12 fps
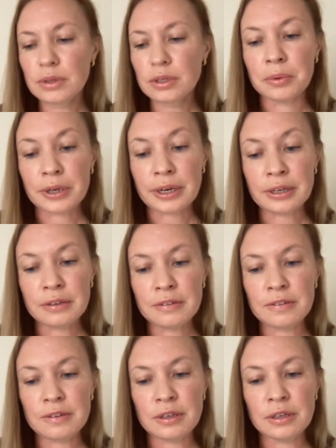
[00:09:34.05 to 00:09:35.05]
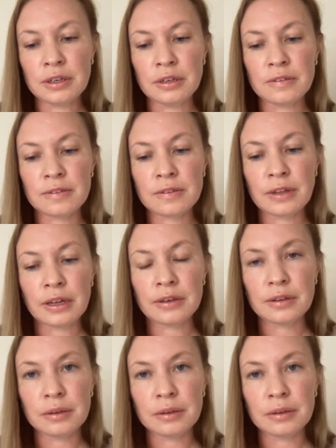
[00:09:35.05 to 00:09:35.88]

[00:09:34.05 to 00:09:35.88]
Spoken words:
What I see is that